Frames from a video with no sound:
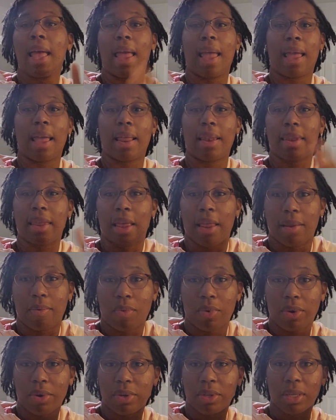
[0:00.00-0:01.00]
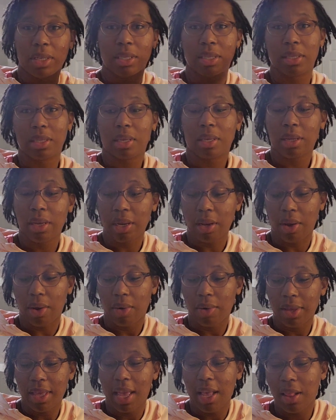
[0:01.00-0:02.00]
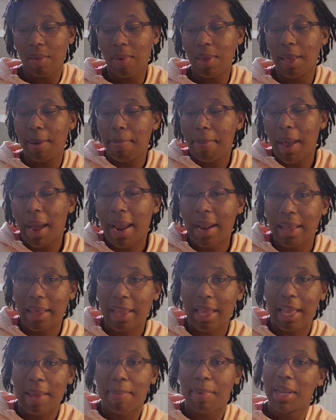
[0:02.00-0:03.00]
and then we're just, yes, we can buy it again,